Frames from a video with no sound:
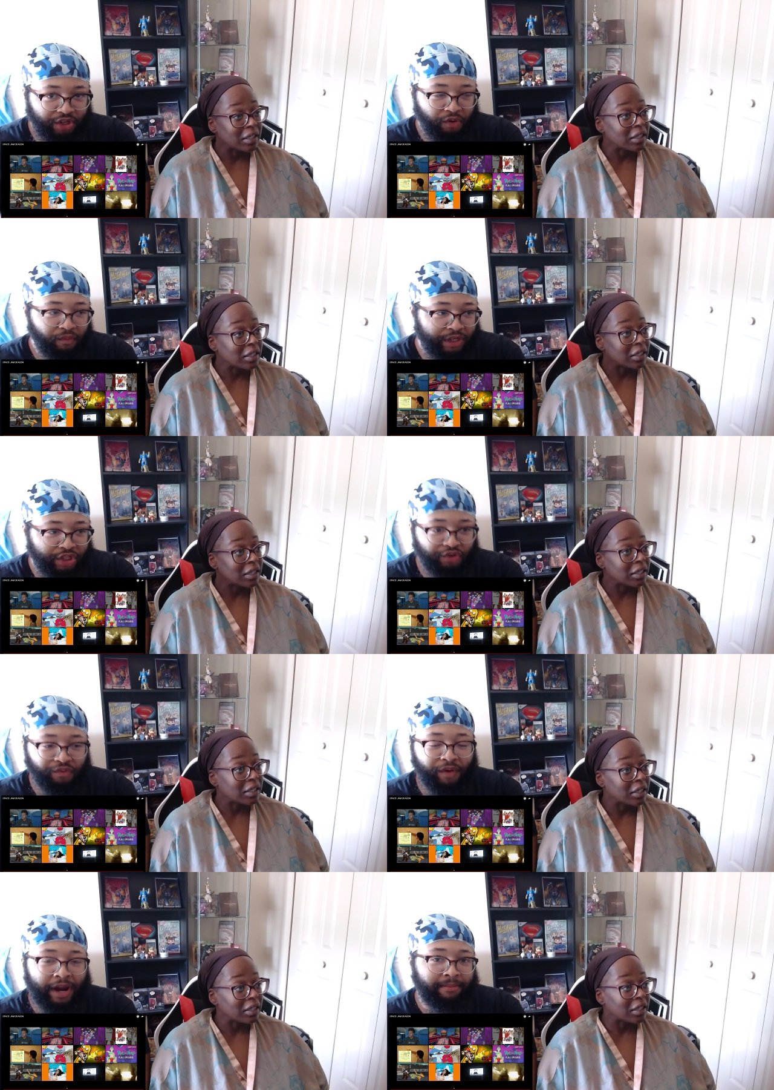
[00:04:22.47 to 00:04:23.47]
Speaker 1: original
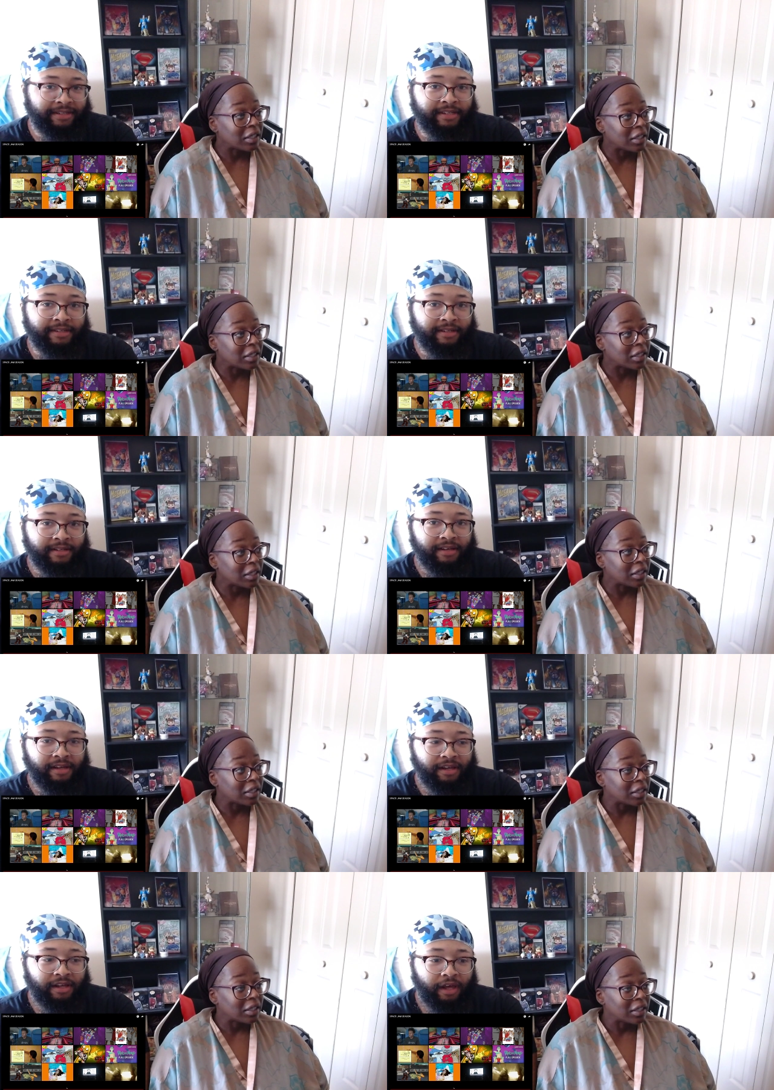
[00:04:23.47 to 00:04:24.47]
Rabbit season.
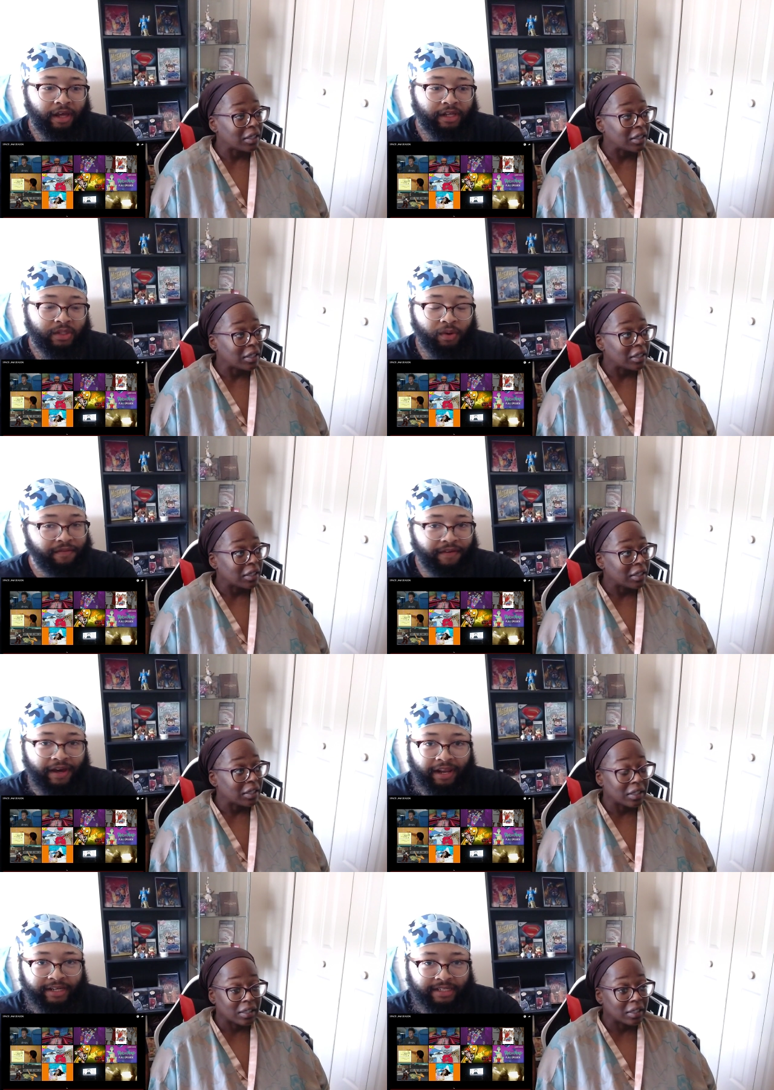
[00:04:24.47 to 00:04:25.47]
Twenty
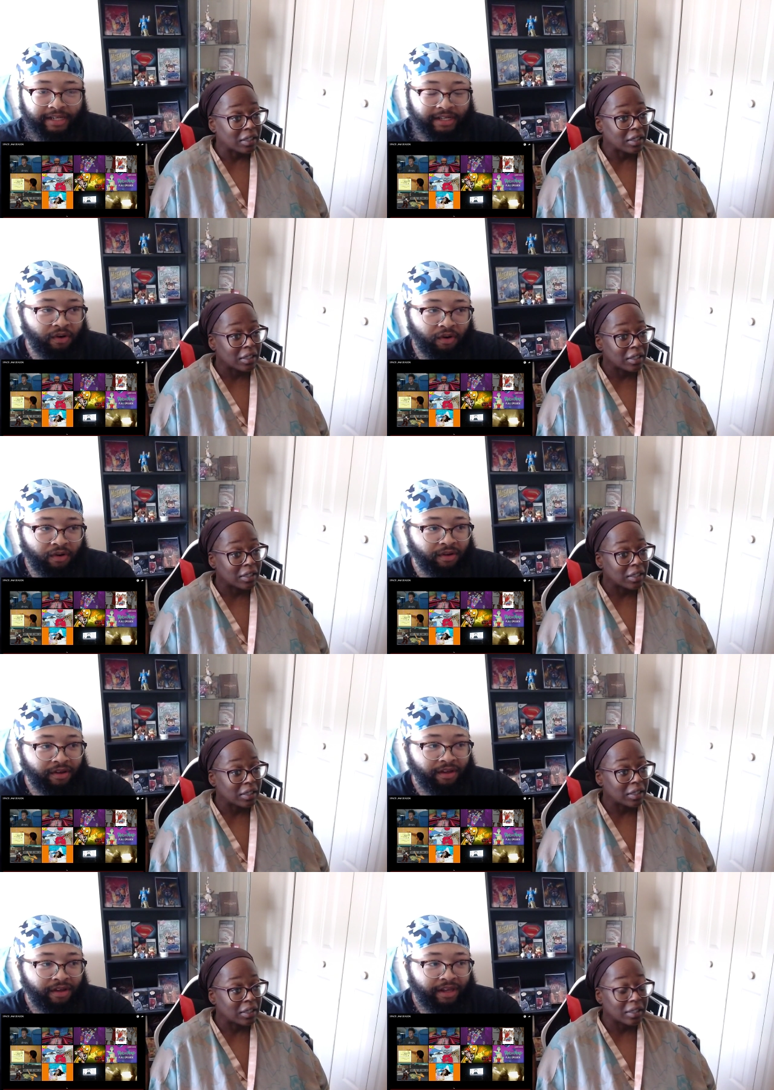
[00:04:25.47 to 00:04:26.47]
five likes. That's all.
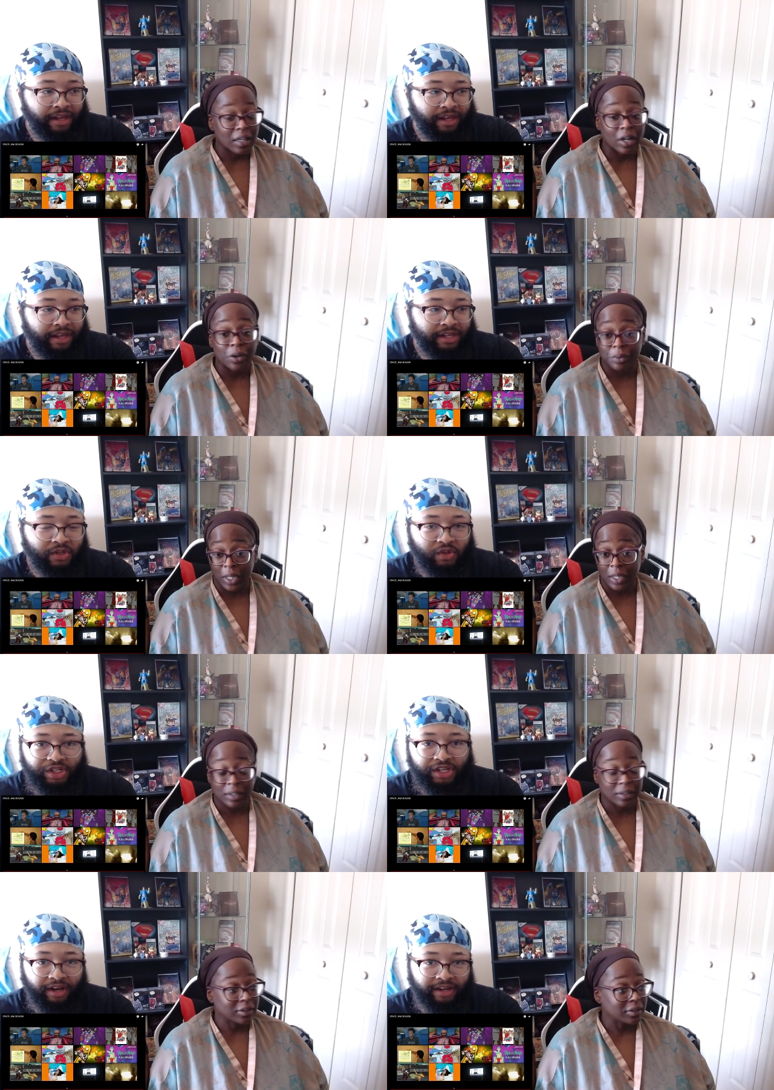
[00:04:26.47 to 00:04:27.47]
Okay. So
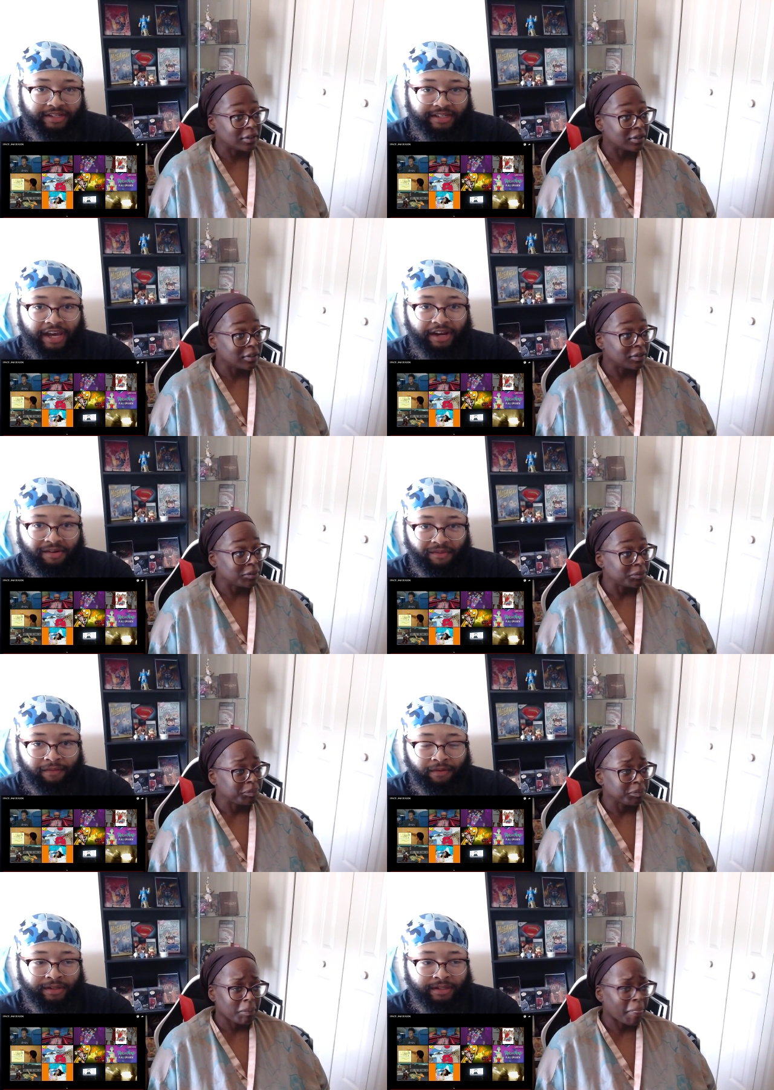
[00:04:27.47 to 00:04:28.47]
she can understand the
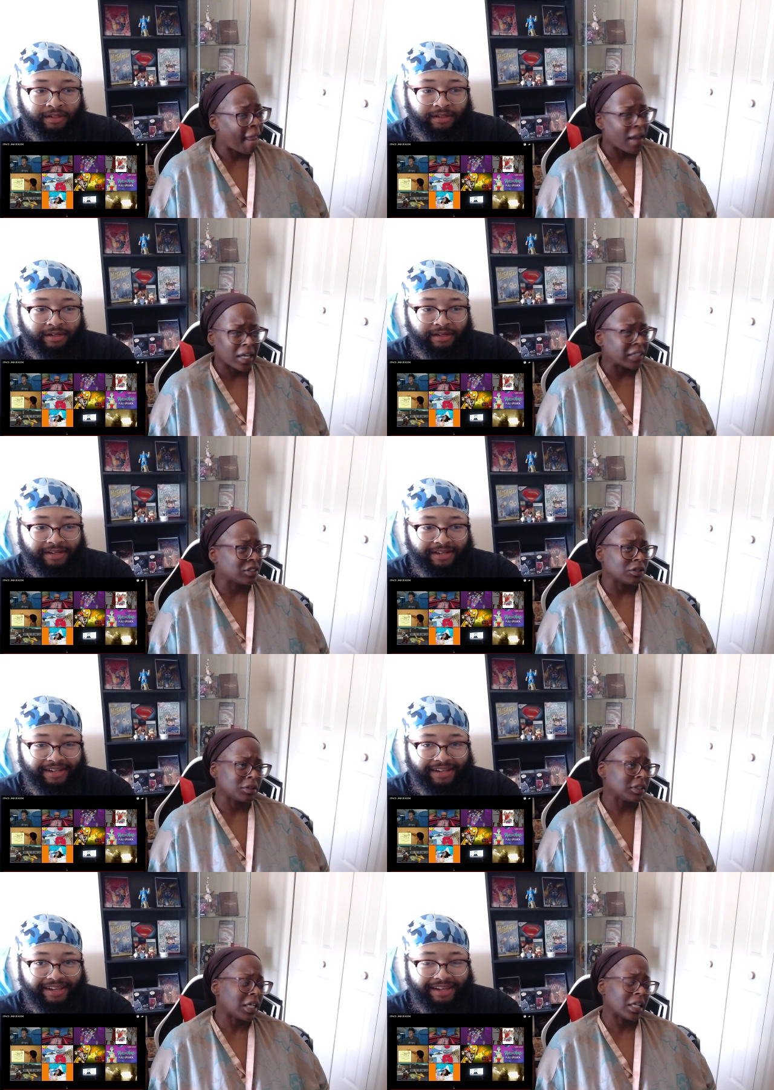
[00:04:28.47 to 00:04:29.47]
reference.
Speaker 2: I got to,
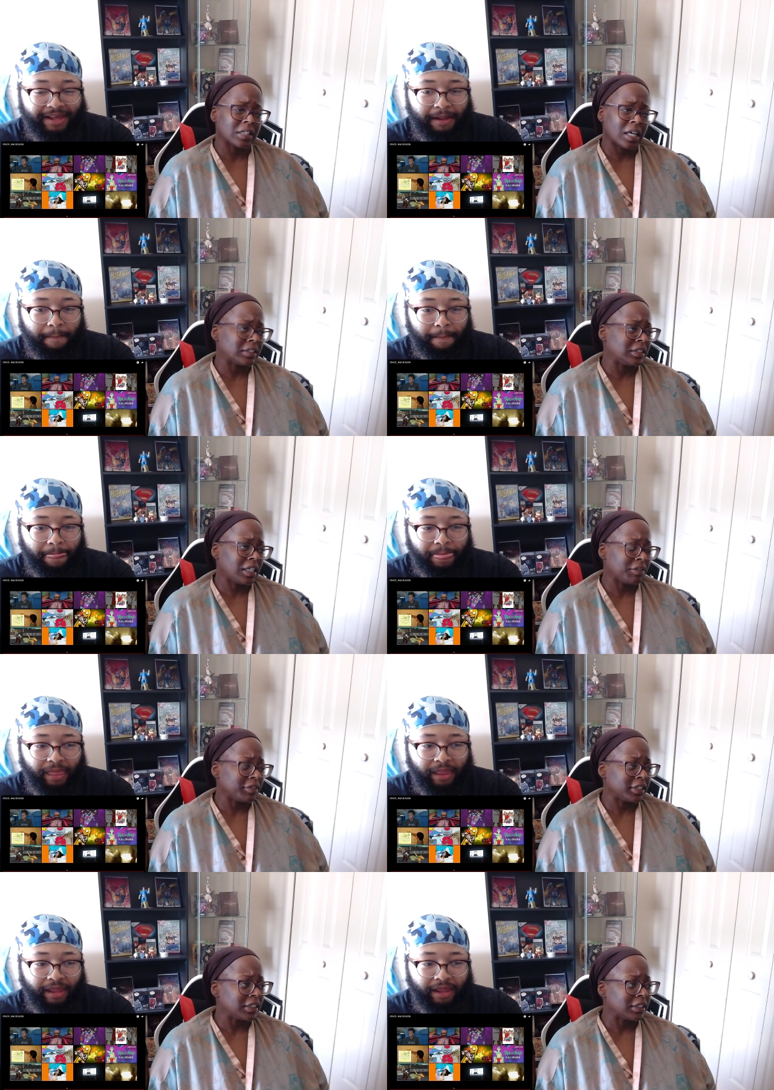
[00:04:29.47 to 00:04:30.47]
because I, I
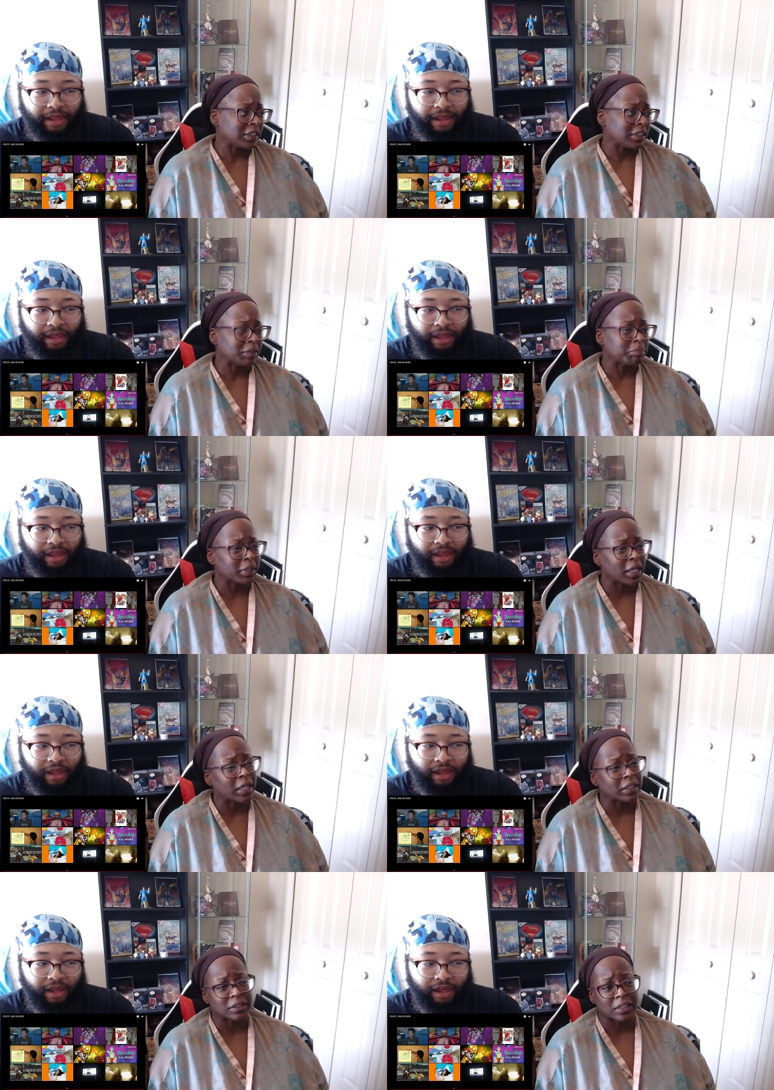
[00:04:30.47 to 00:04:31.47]
definitely didn't get it. But
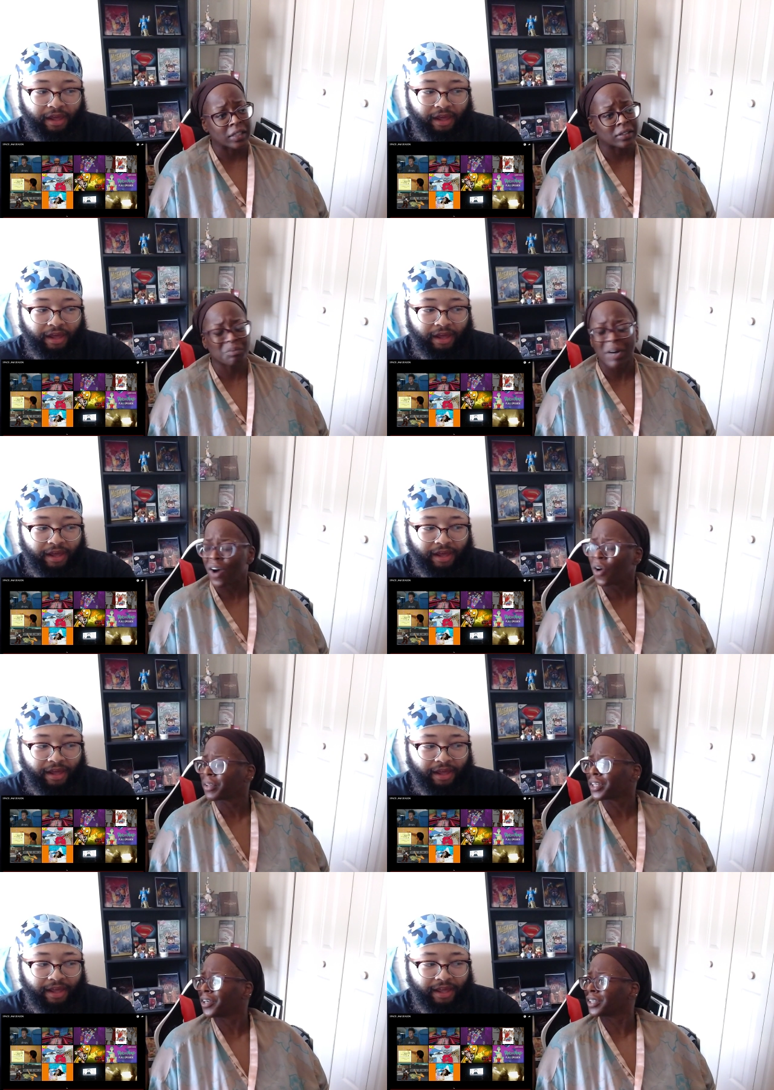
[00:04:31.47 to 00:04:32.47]
I, I why all the
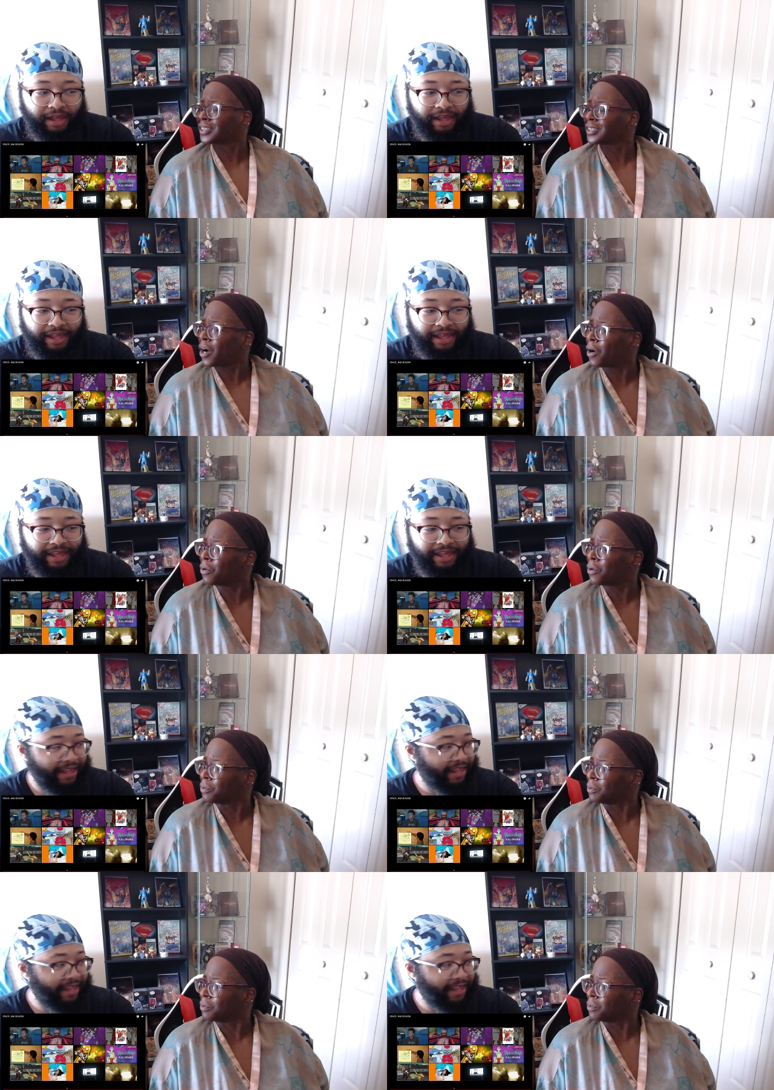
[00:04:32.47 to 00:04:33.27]
characters old?